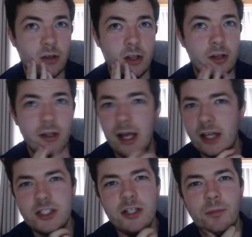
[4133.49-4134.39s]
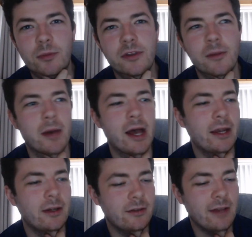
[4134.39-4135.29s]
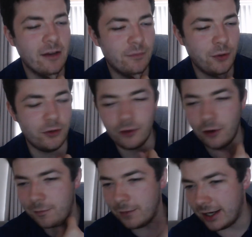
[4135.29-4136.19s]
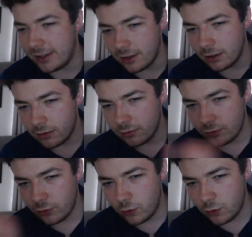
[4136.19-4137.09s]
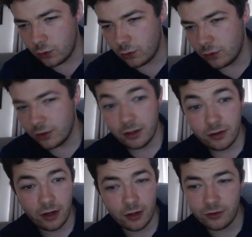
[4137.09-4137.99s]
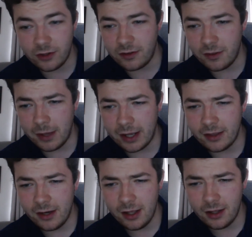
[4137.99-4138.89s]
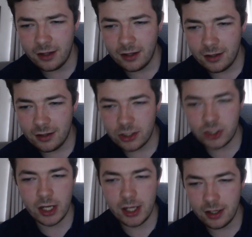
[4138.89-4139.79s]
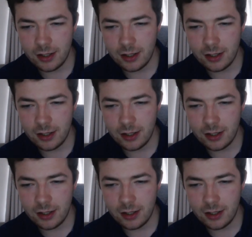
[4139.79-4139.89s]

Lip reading: Look at last year, boot it back, Tav boots it off Maida, trickles into the back of the net. Shite.